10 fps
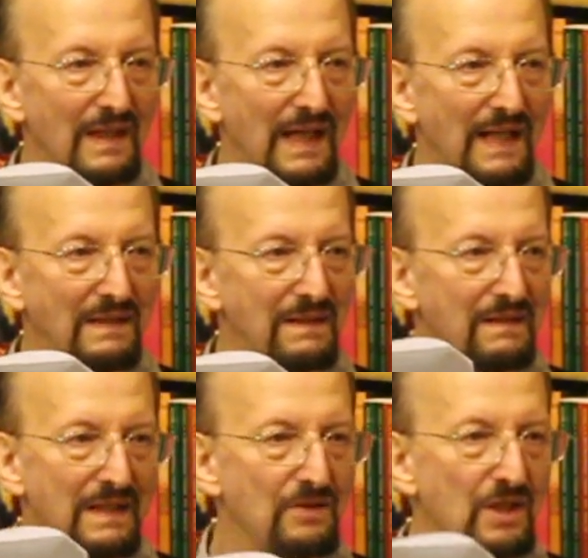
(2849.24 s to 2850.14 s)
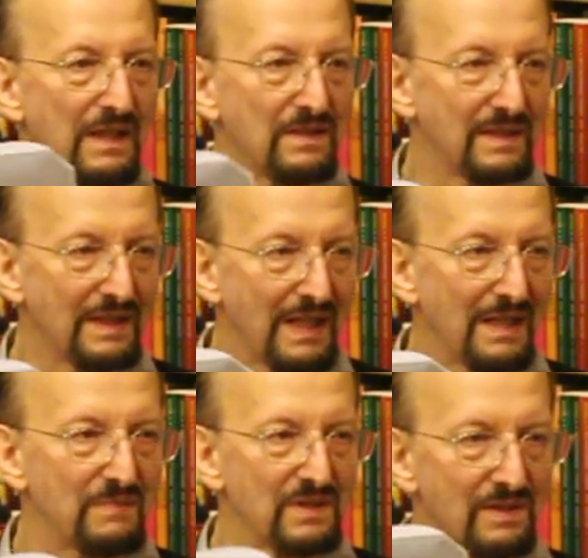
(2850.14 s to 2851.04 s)
And he changed the
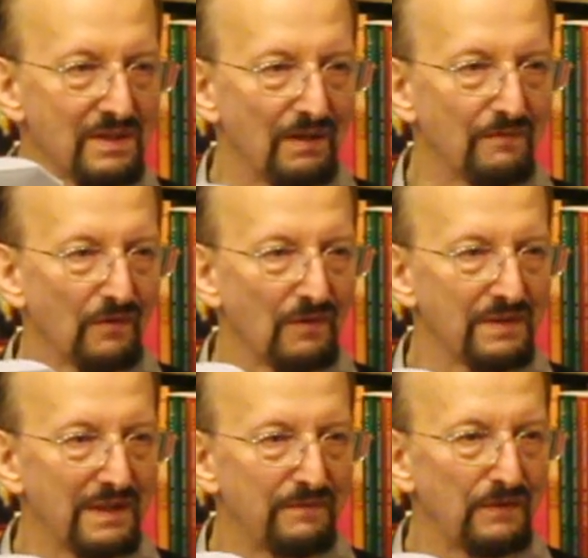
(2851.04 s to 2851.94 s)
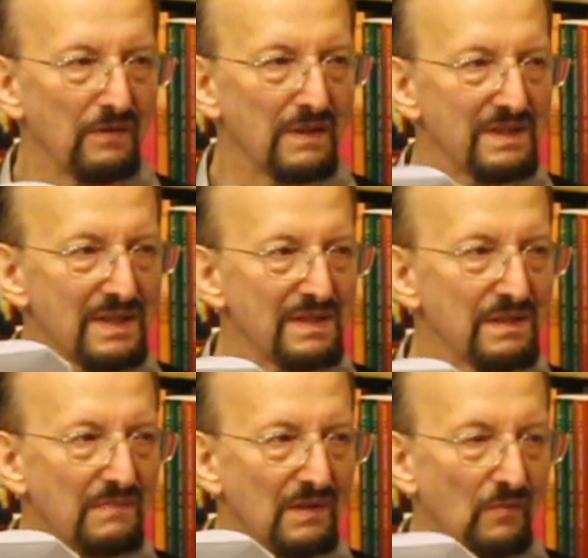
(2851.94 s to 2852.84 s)
names and so forth. If you've got a
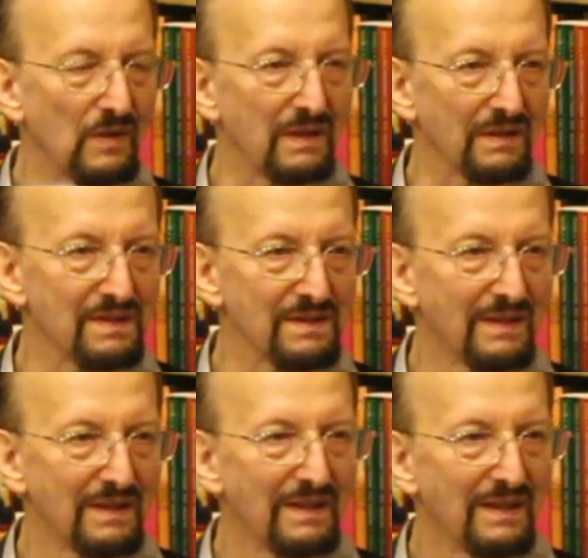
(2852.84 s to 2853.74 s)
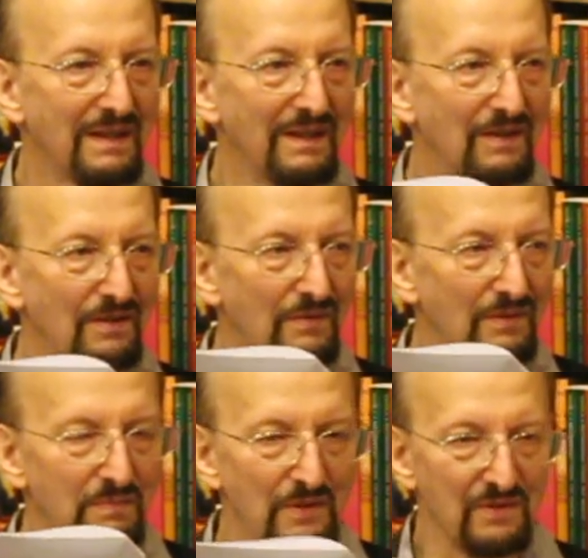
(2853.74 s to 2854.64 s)
system that works, you
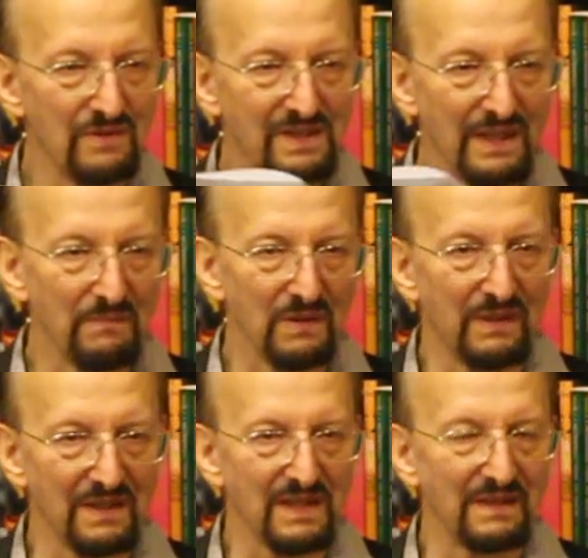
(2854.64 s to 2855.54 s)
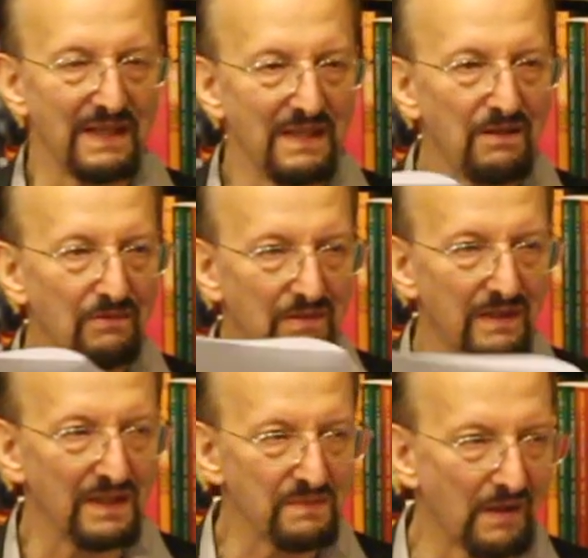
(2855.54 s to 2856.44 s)
produce the implements and then you do
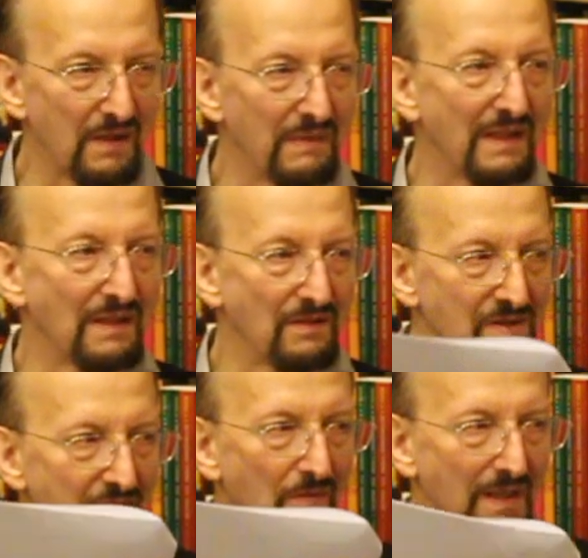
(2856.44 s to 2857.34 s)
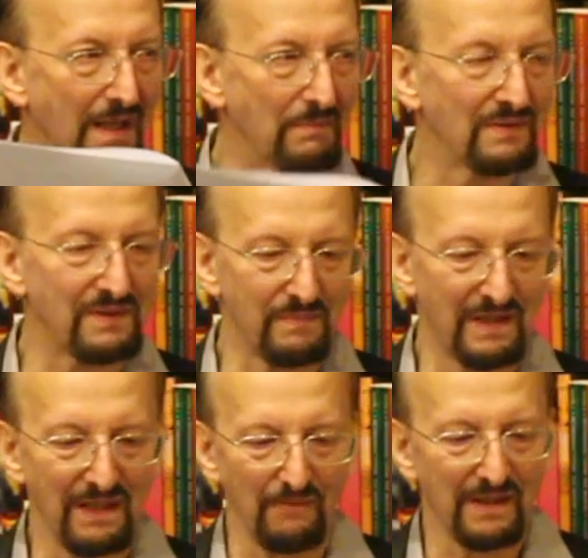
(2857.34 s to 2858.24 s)
the experiment and you see what happens. But
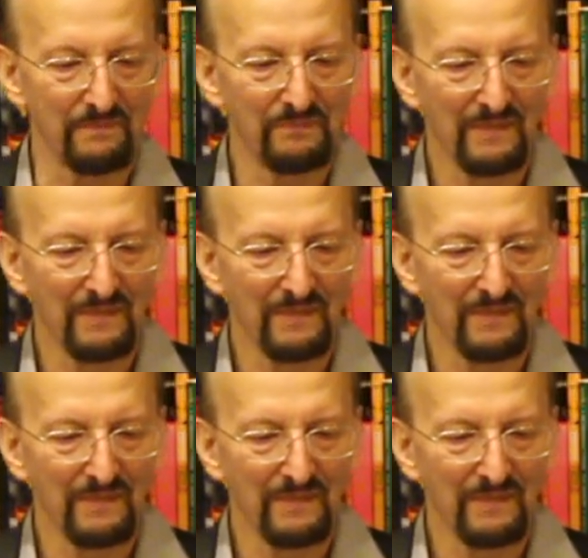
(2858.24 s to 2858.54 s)
anyway,